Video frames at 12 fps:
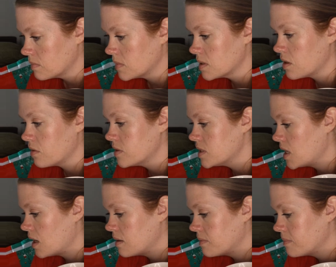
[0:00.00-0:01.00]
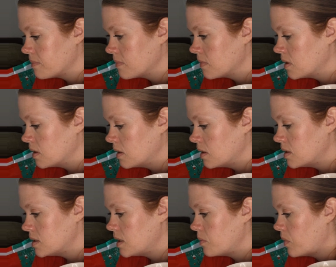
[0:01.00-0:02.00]
Let's go for 10.
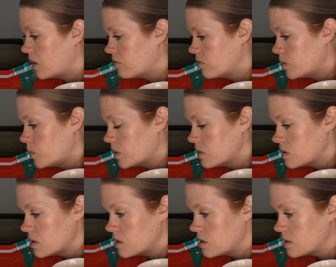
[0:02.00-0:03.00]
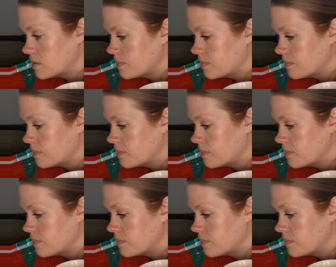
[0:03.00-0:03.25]
£10 free postage.